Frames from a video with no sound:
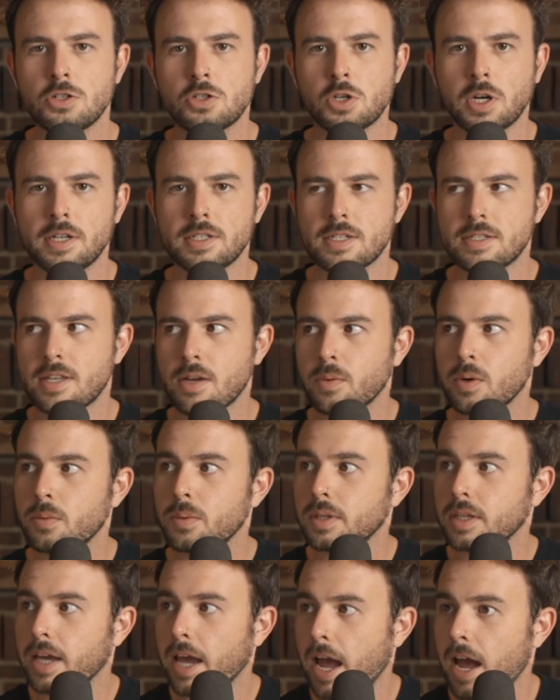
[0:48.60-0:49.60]
transits that we
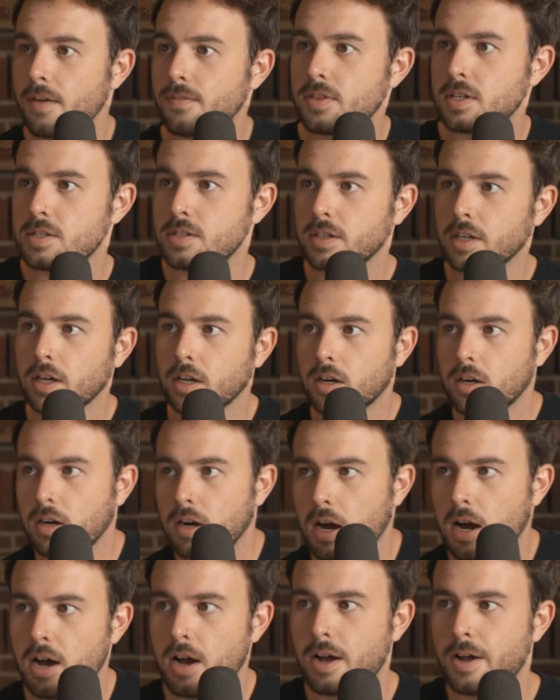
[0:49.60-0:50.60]
really have this year
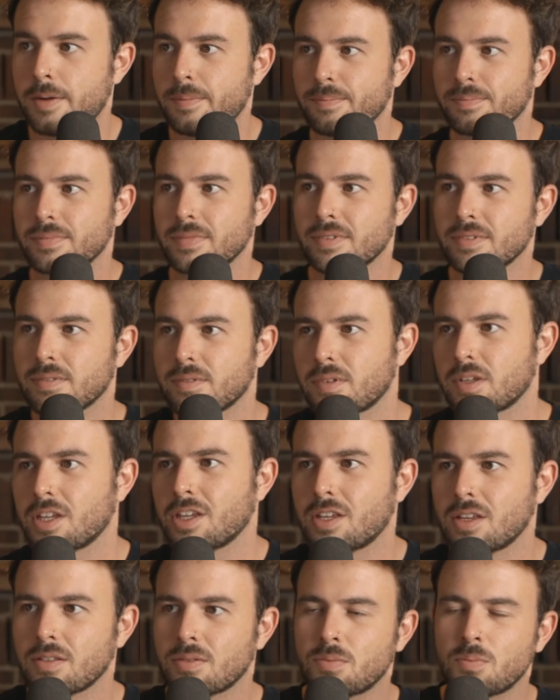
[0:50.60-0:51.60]
um,
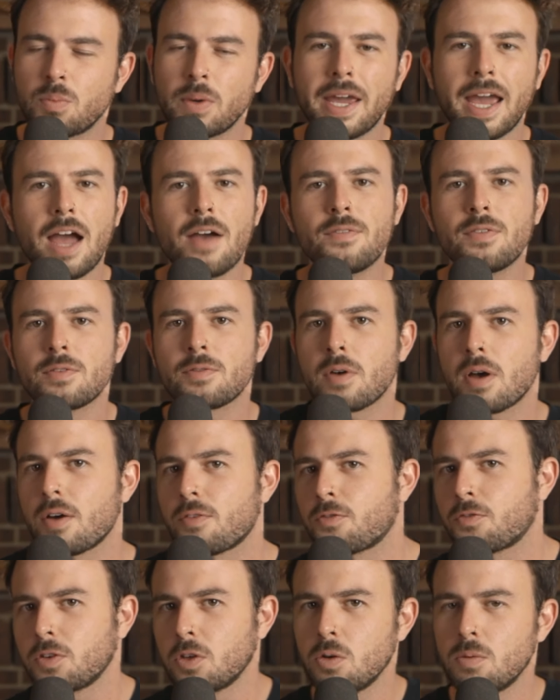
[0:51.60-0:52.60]
we have a
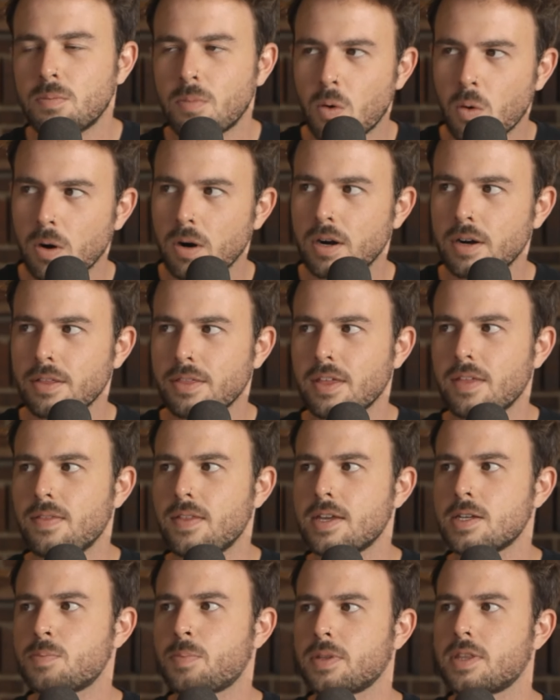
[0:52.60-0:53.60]
few more than
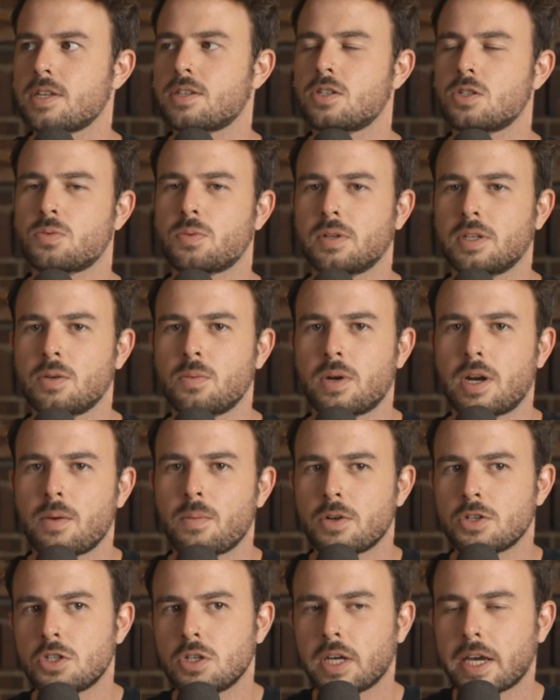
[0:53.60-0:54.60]
this, but this is really what I
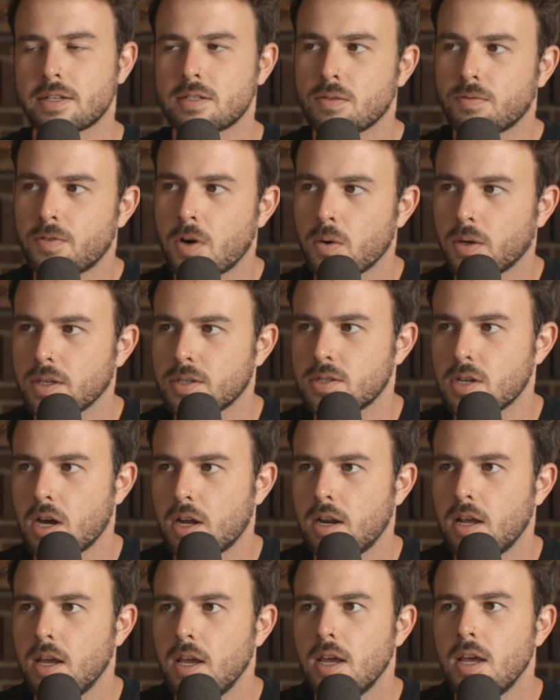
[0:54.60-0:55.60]
want you guys to focus
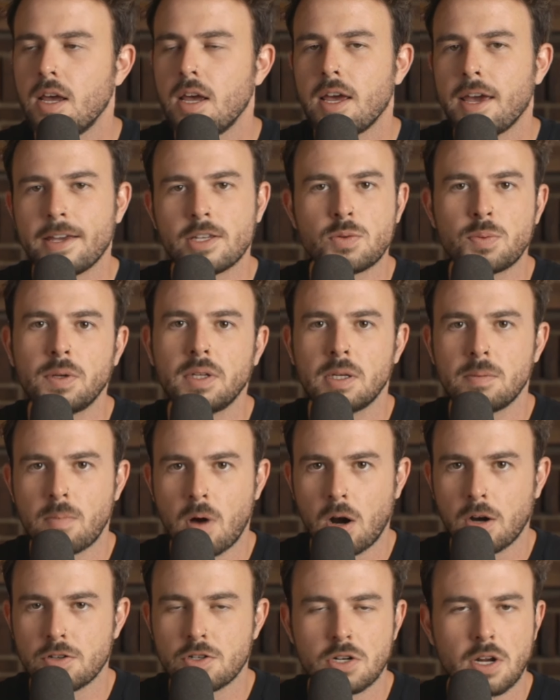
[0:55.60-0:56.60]
on. It's really
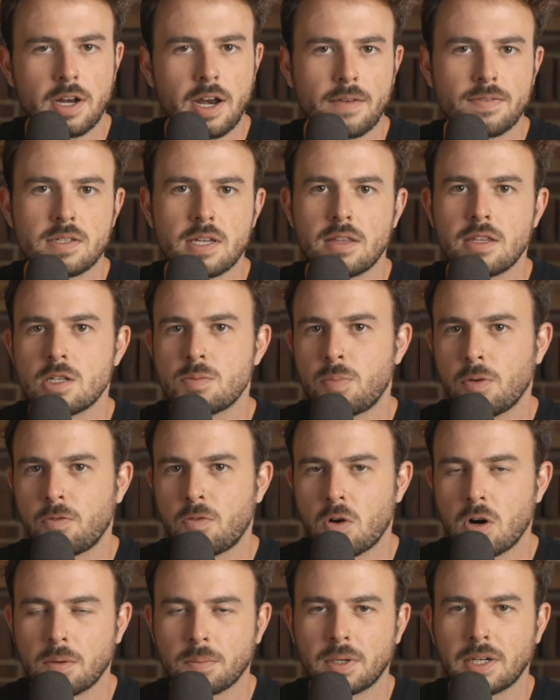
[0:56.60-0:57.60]
March, and I've said this
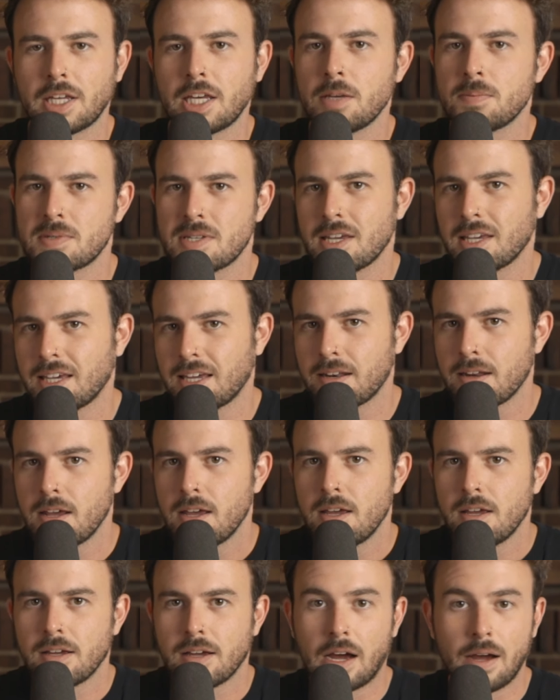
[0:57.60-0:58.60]
before. I'm going to keep saying it
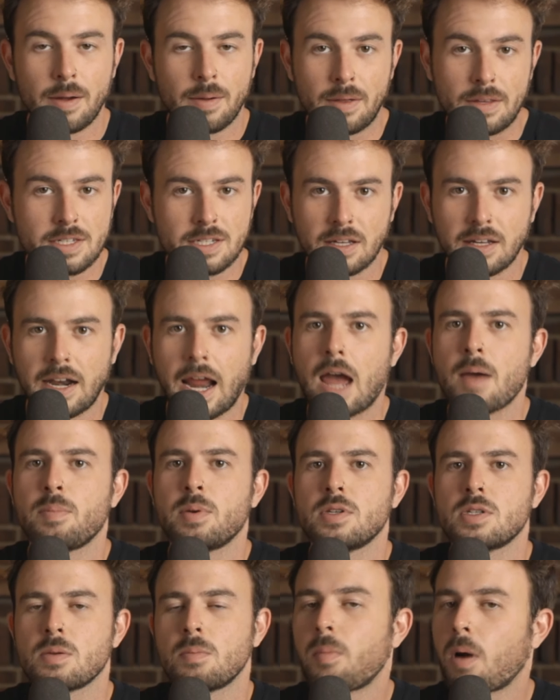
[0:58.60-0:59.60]
uh, until it
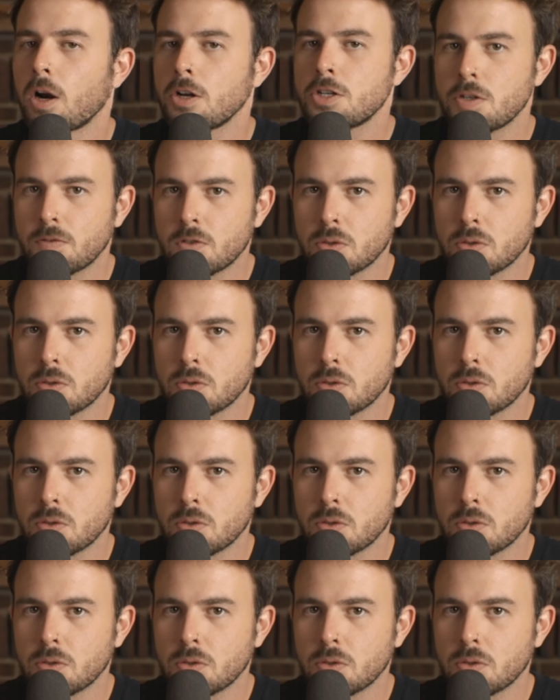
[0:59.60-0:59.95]
happens. March of